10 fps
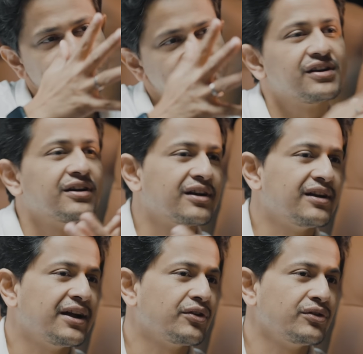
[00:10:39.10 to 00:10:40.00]
share a little
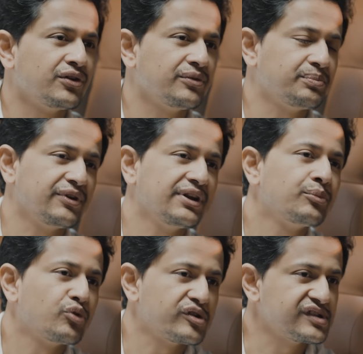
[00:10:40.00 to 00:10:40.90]
light on your
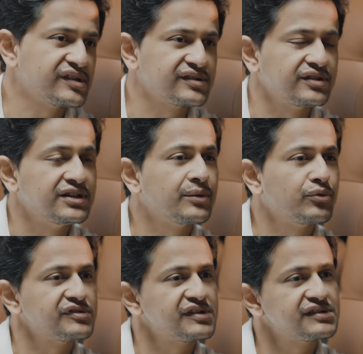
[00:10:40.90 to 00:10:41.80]
trading process, the DI
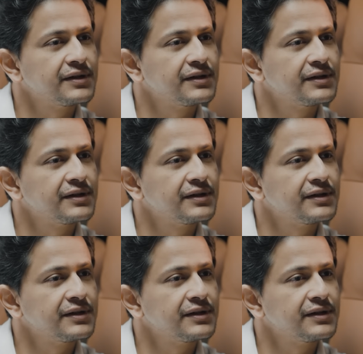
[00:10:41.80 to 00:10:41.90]
process.